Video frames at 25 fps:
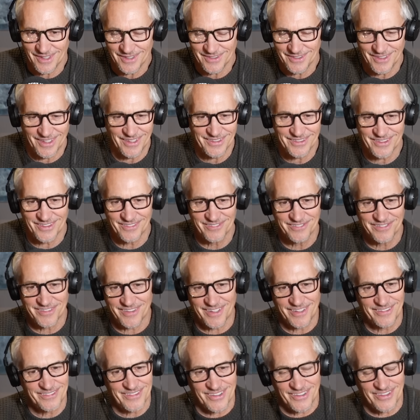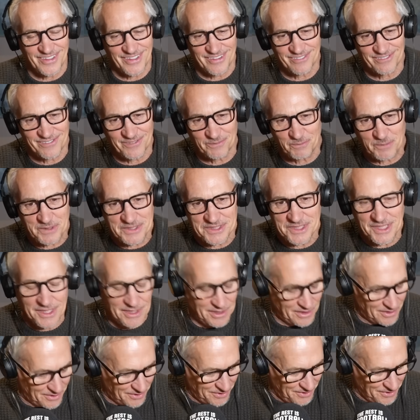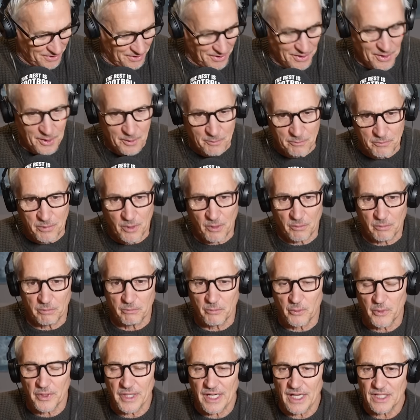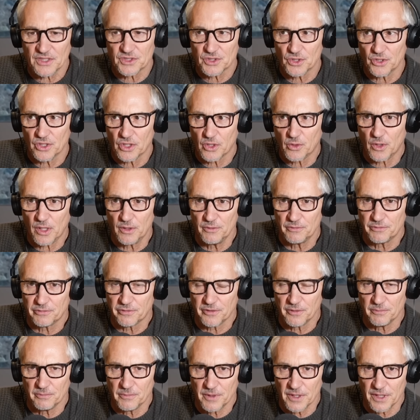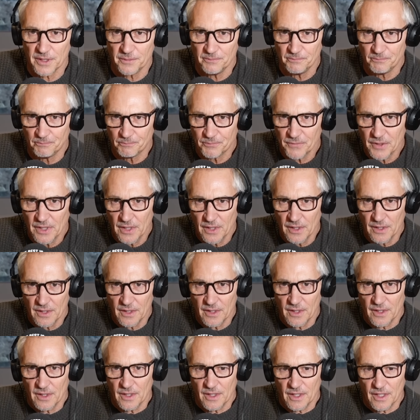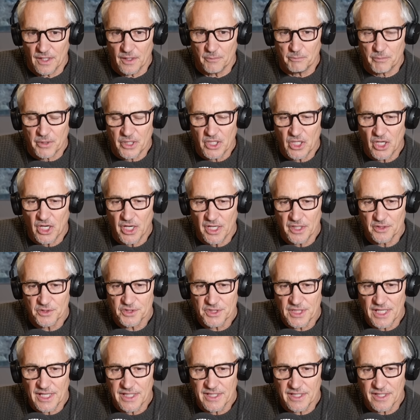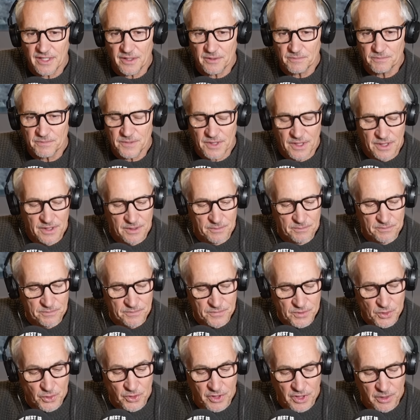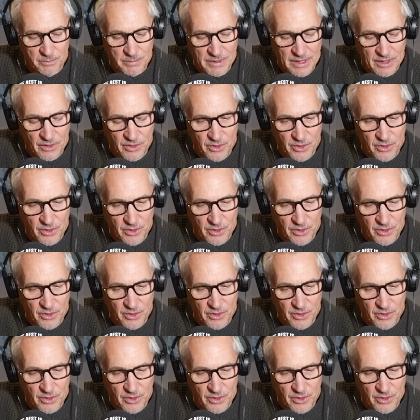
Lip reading: I don't have a particular problem with that. I saw a quote from Bukayo Saka talking about